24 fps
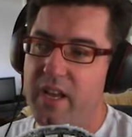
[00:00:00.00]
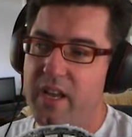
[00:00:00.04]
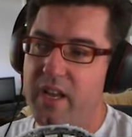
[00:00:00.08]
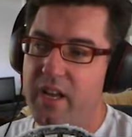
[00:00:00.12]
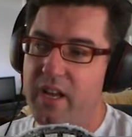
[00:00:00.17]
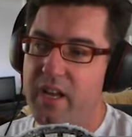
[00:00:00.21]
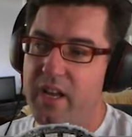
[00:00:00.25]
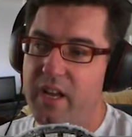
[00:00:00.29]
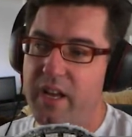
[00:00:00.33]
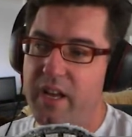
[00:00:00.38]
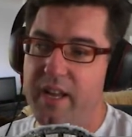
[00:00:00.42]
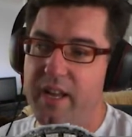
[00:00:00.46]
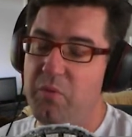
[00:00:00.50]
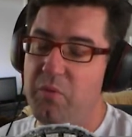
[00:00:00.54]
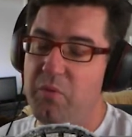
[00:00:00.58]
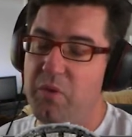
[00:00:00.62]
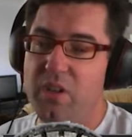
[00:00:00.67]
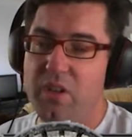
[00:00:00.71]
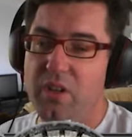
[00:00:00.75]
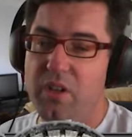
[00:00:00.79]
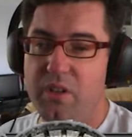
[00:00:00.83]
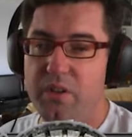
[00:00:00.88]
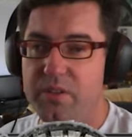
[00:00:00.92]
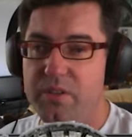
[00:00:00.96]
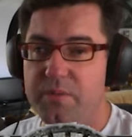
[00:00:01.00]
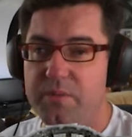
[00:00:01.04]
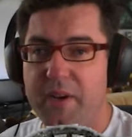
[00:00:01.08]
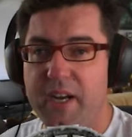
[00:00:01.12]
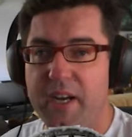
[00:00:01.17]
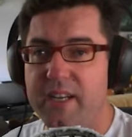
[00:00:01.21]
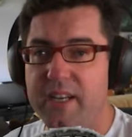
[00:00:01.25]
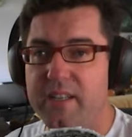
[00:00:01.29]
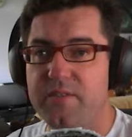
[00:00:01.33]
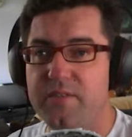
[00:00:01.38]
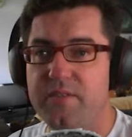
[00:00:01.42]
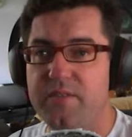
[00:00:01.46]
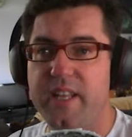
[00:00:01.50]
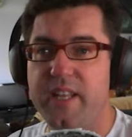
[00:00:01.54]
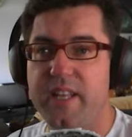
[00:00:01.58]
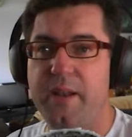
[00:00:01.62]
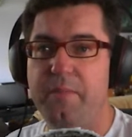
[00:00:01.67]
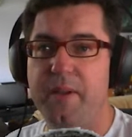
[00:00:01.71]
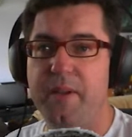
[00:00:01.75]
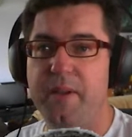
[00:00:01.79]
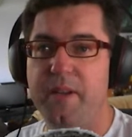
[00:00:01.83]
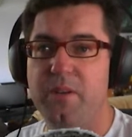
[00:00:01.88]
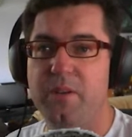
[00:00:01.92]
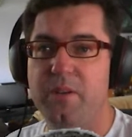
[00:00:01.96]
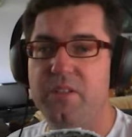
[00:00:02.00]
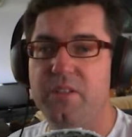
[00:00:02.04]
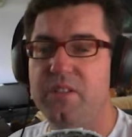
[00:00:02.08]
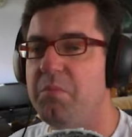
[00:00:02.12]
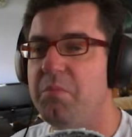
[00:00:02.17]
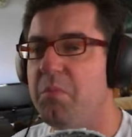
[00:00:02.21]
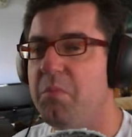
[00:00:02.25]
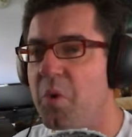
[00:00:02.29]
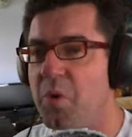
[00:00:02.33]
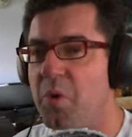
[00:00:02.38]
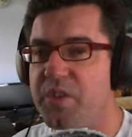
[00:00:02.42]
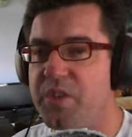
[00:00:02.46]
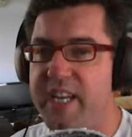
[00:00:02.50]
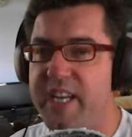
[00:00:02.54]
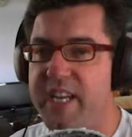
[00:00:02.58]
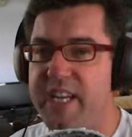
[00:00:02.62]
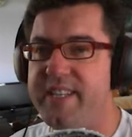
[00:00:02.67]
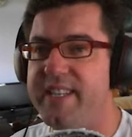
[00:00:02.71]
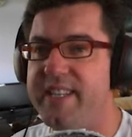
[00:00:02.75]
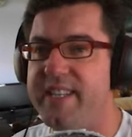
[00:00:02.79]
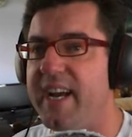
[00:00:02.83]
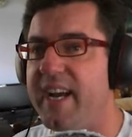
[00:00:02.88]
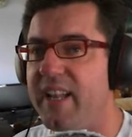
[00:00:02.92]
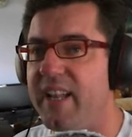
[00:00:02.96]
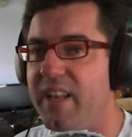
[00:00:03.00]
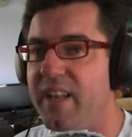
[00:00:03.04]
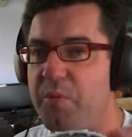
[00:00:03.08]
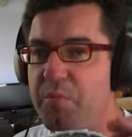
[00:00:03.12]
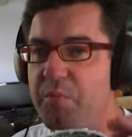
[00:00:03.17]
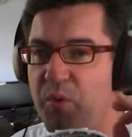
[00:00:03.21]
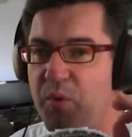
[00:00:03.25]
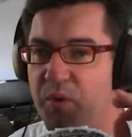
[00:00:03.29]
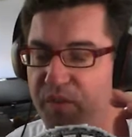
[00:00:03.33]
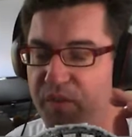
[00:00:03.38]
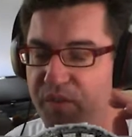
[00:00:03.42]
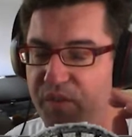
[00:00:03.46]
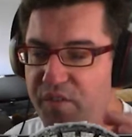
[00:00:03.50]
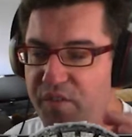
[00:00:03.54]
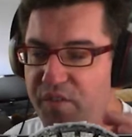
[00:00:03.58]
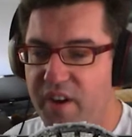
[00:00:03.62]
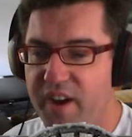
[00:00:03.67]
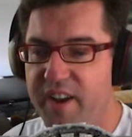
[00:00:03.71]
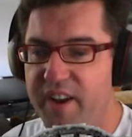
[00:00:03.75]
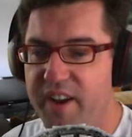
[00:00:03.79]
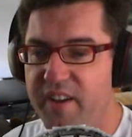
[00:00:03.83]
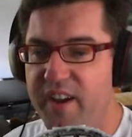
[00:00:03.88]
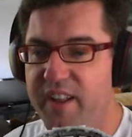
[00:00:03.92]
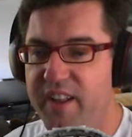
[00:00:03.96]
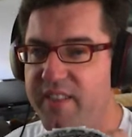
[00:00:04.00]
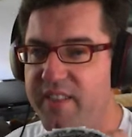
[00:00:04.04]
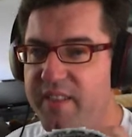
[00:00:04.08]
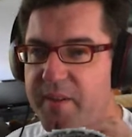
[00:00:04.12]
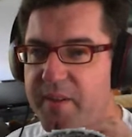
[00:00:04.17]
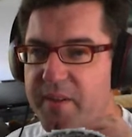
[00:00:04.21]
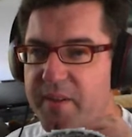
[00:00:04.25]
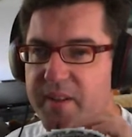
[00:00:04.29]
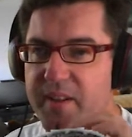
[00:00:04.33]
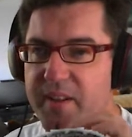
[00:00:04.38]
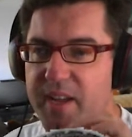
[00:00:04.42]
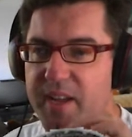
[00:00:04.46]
it will lose marks for that, because the more detail, the more finite the